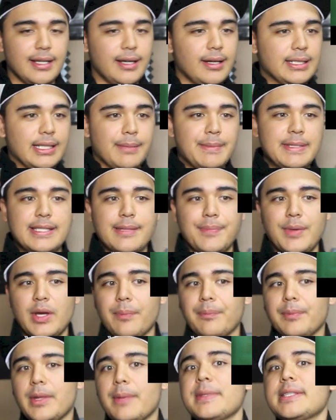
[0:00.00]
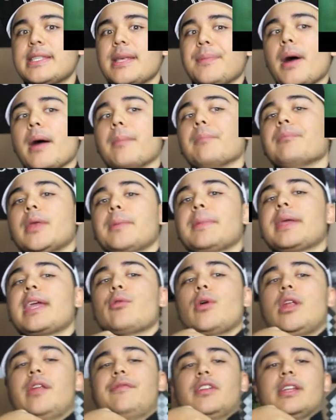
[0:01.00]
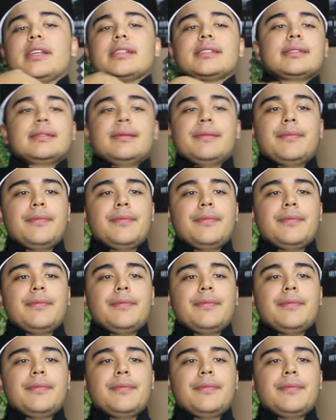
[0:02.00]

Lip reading: Alright, let me zip it up. Let me get ready for this.